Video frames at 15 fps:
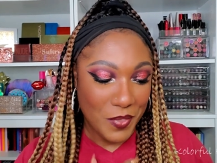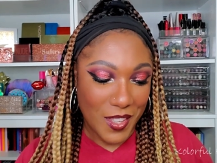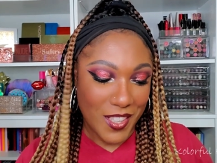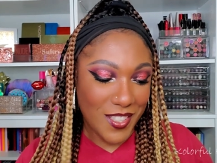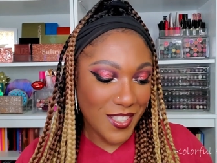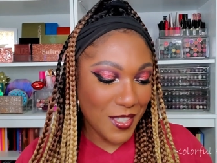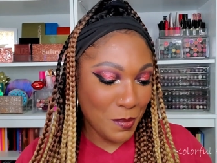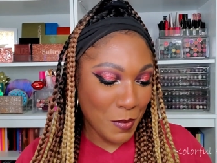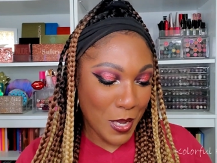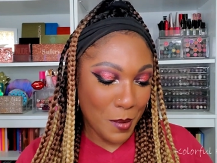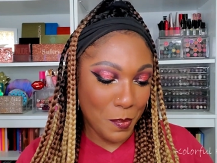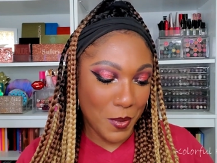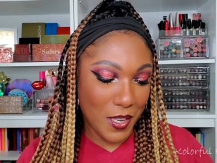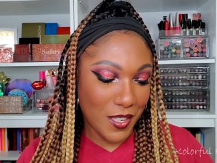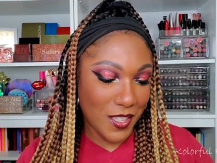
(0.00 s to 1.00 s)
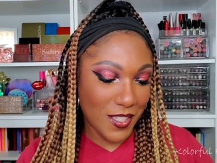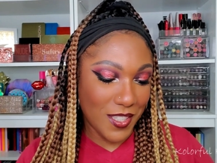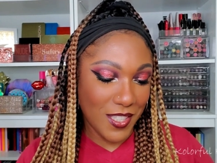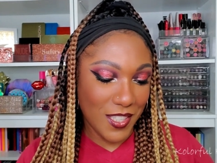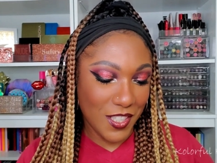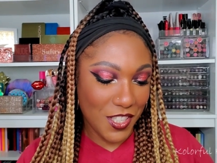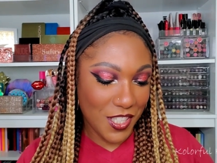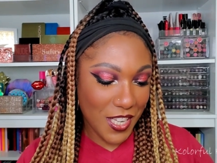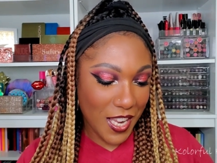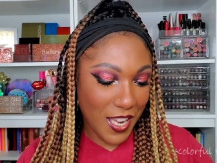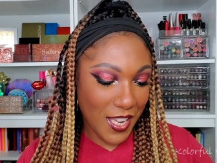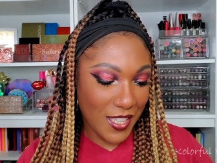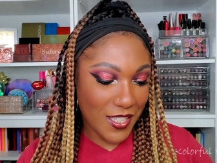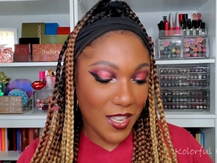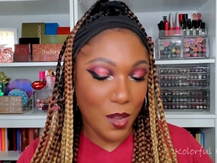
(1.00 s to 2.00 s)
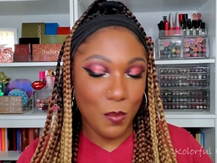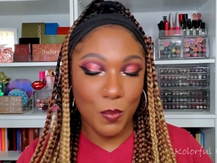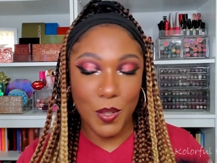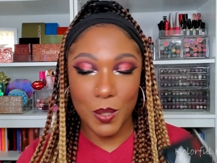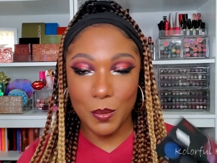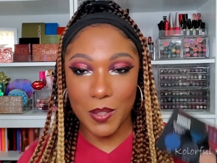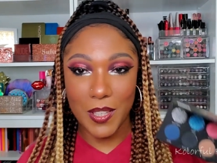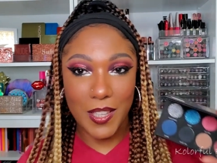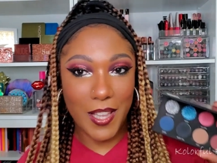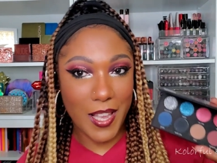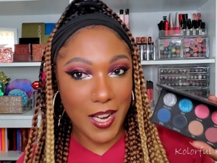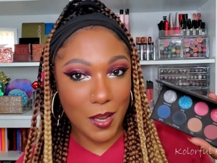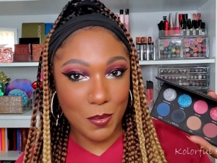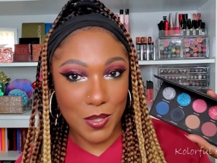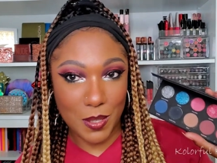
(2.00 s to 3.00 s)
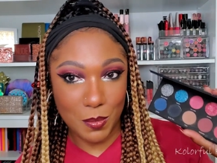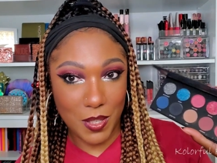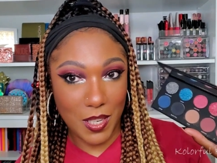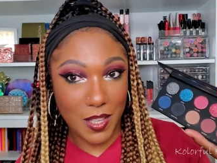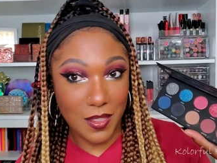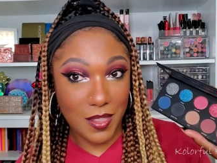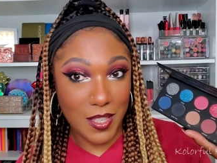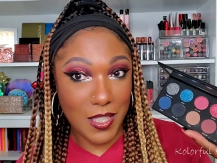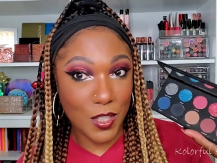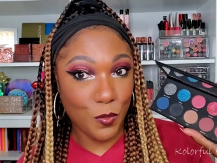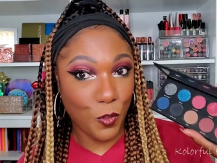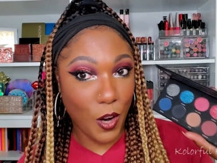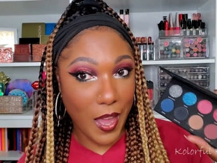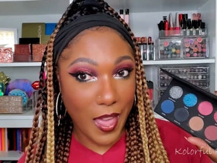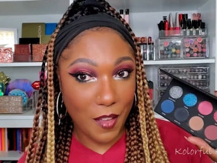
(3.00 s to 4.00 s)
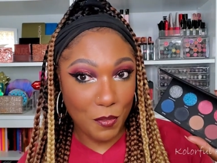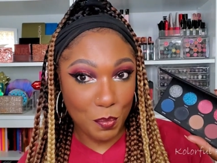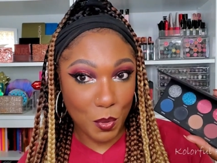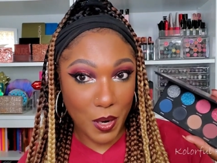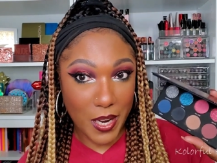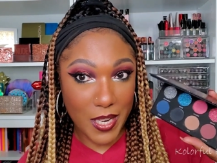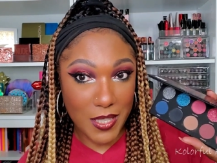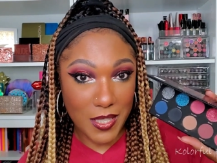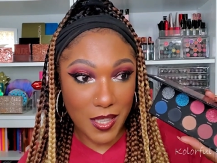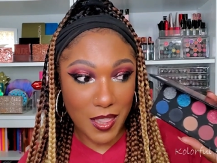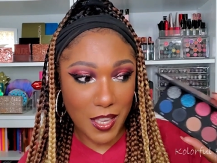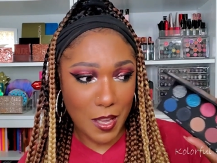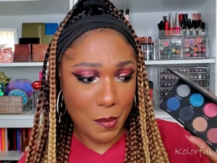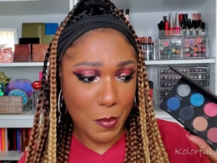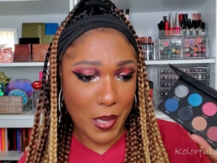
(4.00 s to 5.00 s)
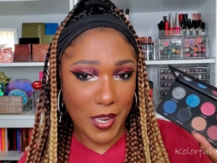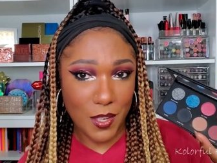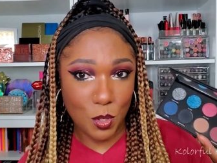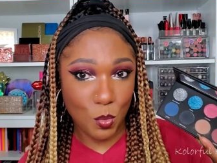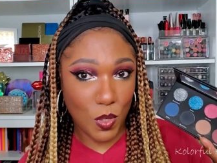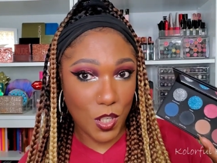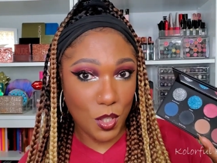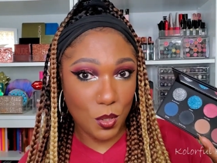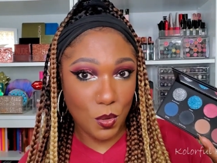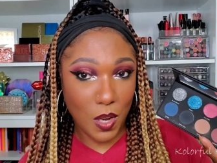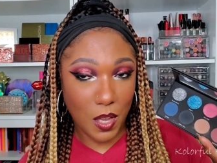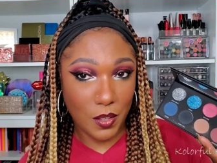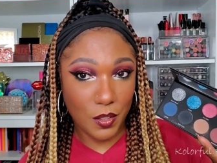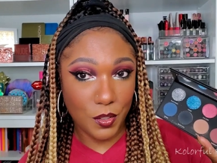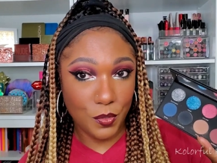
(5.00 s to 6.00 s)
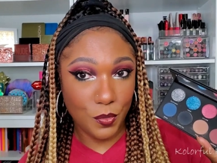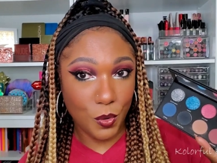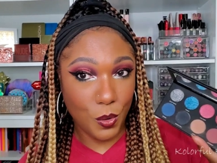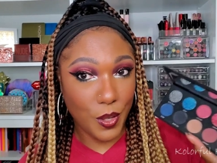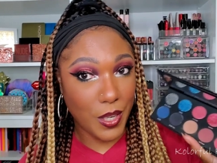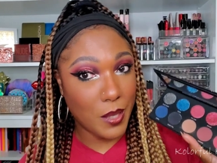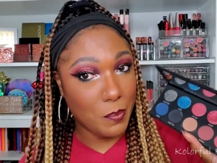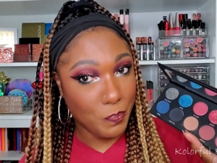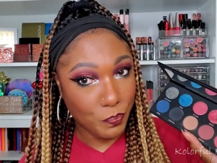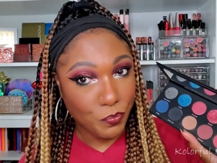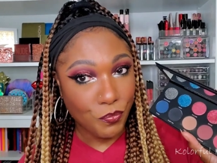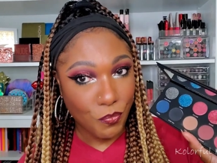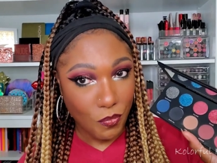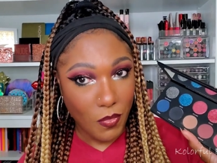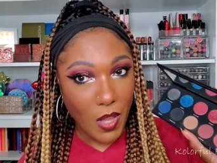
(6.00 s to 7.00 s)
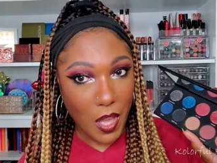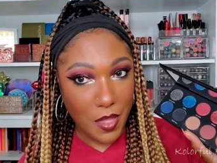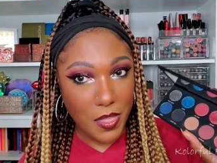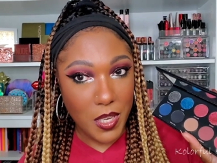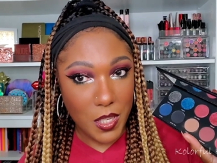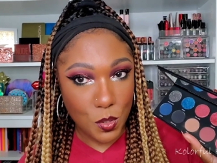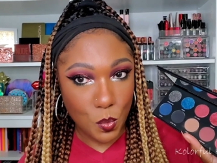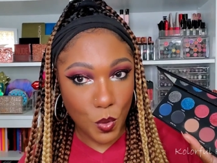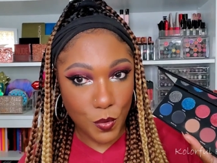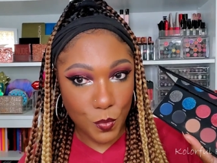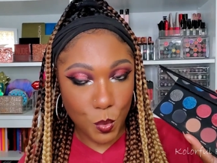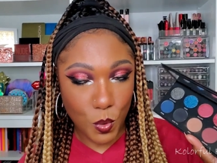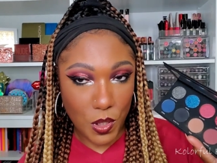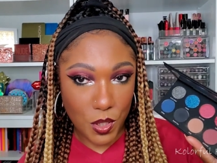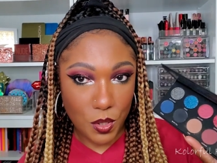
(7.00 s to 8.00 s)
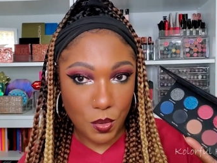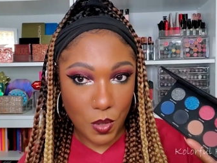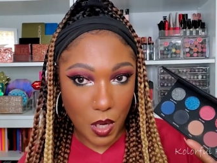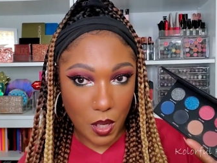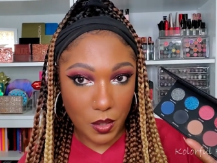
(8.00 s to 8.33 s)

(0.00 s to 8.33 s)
That's just my opinion. 10 shades. I'm really, really glad I was able to get this for half price. I think I paid $22 for it. I think it's worth $22.